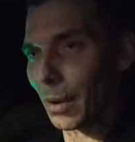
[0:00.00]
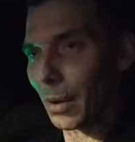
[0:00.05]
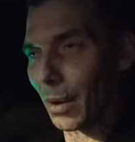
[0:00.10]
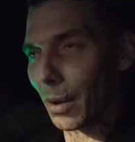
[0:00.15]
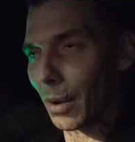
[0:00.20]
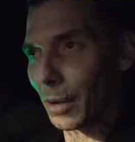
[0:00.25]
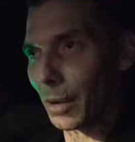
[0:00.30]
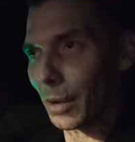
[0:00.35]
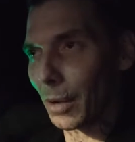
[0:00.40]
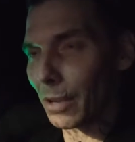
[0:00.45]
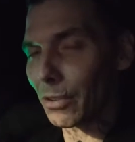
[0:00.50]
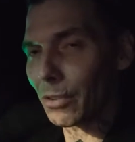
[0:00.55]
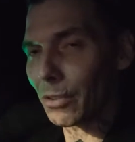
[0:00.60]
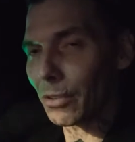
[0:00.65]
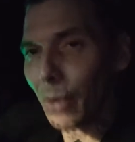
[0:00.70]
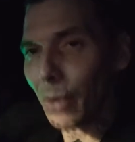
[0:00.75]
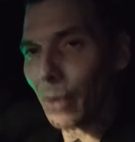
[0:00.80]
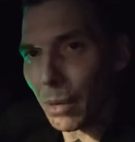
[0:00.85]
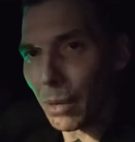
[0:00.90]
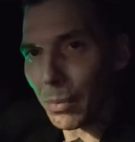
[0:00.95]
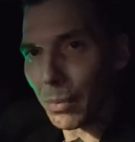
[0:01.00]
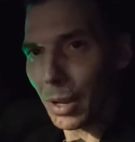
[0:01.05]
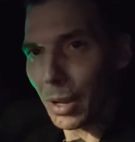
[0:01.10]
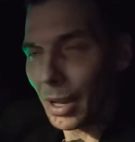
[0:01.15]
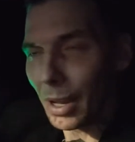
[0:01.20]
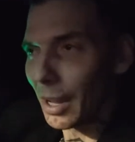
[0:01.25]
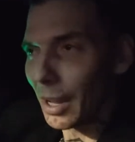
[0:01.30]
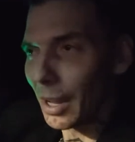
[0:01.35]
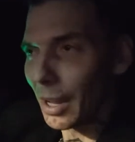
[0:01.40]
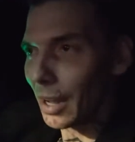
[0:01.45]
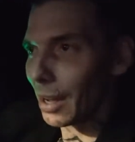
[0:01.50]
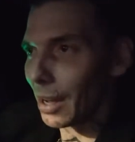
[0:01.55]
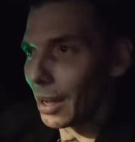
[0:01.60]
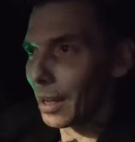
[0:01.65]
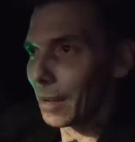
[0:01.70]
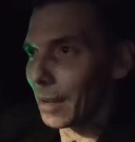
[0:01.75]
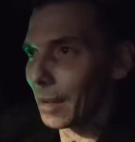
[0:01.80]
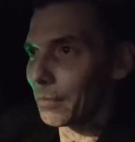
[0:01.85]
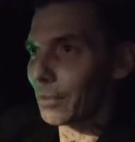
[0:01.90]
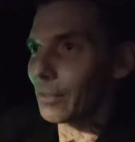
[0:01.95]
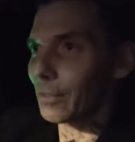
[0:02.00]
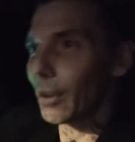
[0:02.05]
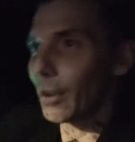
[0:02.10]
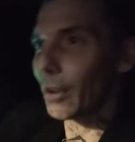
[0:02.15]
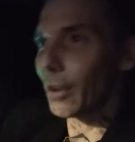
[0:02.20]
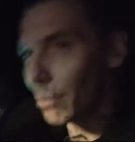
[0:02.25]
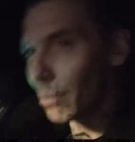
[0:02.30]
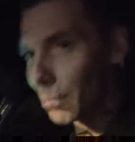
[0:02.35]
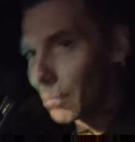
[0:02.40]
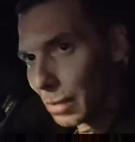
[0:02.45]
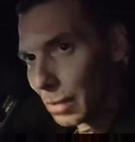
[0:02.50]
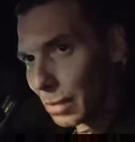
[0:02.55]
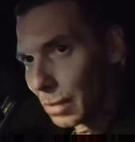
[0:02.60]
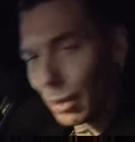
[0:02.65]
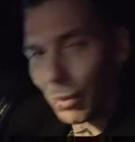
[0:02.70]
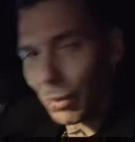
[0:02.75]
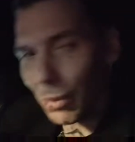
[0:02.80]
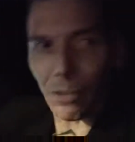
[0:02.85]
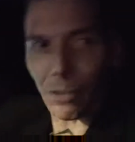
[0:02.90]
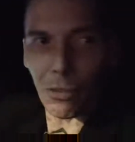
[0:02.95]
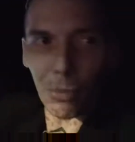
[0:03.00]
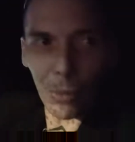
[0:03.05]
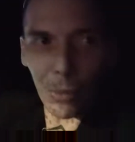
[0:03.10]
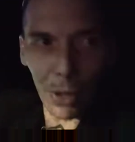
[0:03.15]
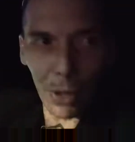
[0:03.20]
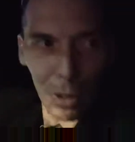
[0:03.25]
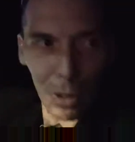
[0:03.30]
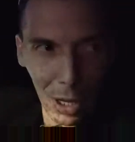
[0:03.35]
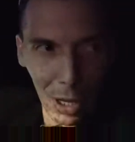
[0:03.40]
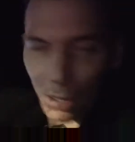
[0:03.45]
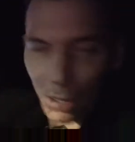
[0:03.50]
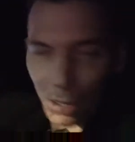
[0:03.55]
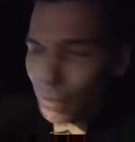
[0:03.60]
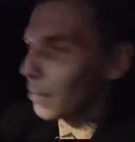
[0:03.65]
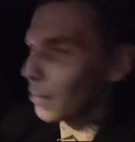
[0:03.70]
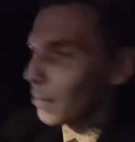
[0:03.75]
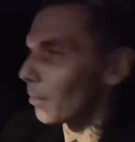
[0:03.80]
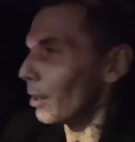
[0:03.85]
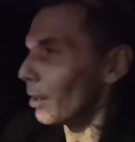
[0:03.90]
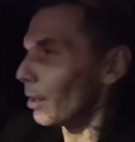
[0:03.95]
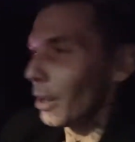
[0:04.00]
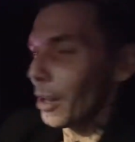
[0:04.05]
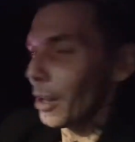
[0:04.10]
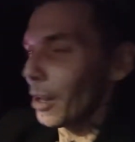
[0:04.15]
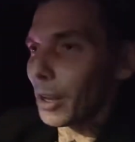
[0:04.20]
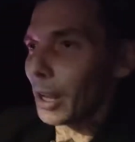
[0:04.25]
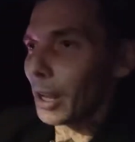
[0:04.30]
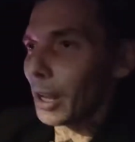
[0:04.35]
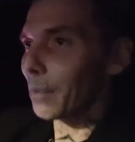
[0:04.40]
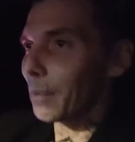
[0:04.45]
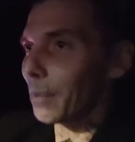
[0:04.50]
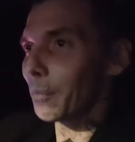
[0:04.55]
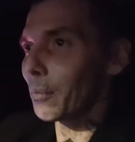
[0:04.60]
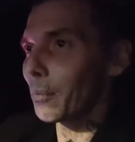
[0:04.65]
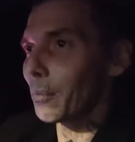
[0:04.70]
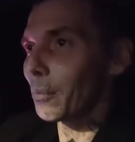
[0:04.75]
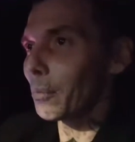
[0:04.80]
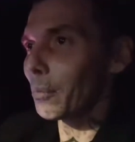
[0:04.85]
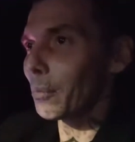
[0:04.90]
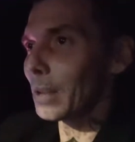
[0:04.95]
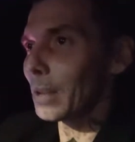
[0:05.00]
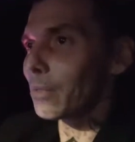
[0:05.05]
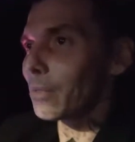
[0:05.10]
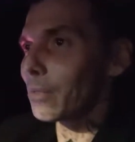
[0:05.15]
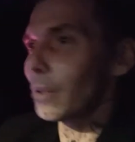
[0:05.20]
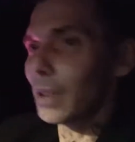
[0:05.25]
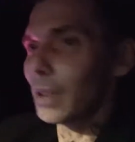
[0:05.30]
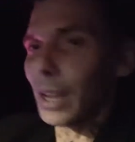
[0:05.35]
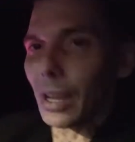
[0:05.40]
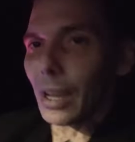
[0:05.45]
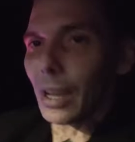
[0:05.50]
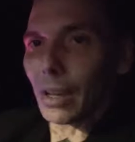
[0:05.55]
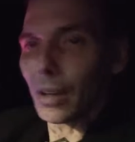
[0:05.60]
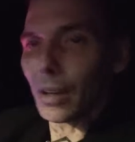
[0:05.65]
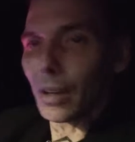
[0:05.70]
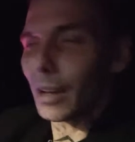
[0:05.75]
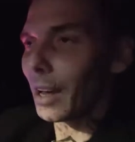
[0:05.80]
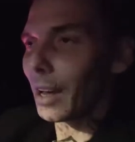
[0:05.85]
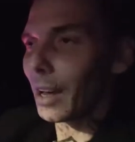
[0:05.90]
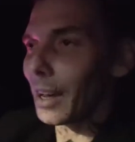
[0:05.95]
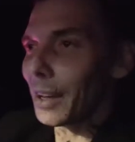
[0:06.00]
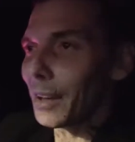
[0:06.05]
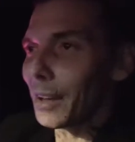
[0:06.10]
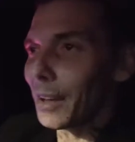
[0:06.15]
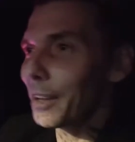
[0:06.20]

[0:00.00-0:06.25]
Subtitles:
okay, this is credible. So, this is what they, like, that's one thing. I,